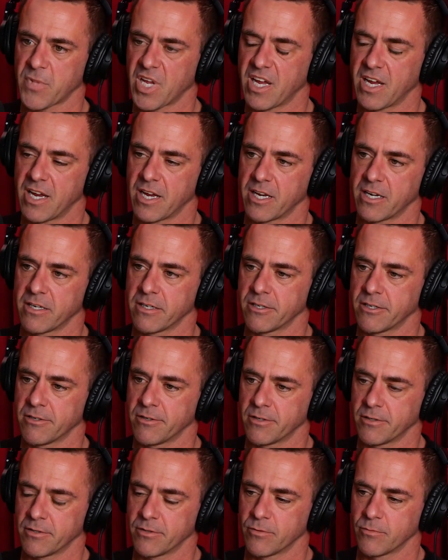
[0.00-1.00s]
And
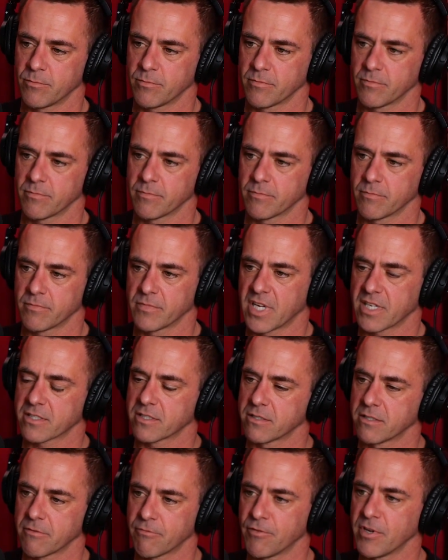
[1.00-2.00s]

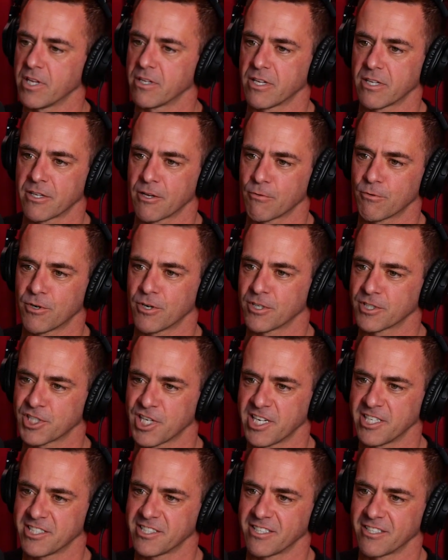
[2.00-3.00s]
that's the feeling that we're all
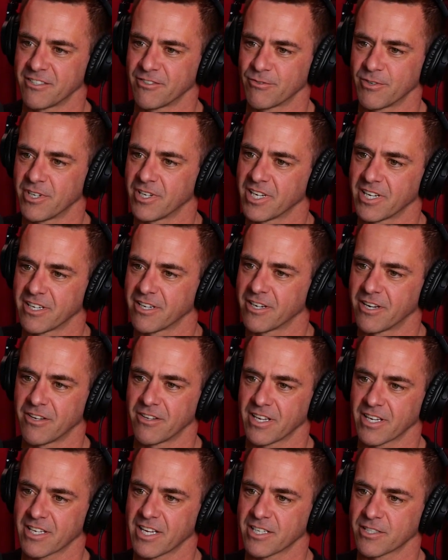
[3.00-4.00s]
chasing, really, you know,
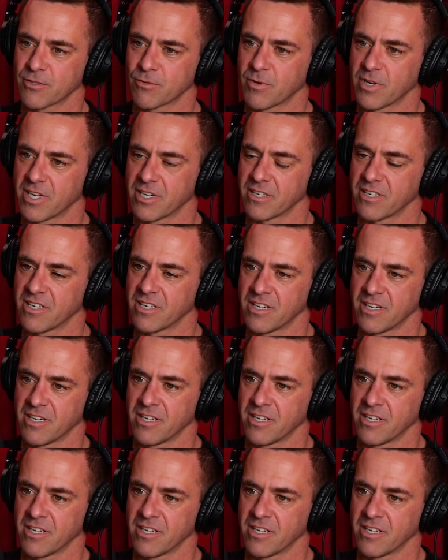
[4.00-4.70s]
like that's when